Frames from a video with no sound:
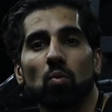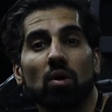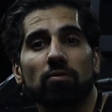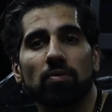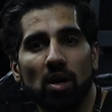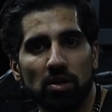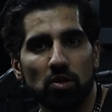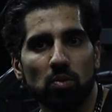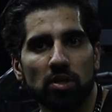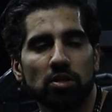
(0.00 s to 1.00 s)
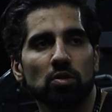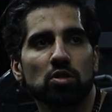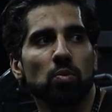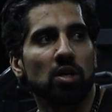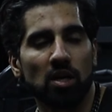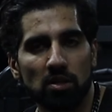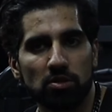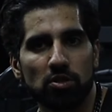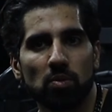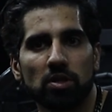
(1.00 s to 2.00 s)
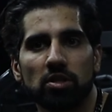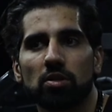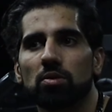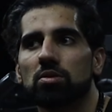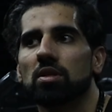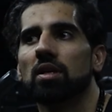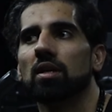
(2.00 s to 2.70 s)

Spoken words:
what font you want to use, what colors you want to use,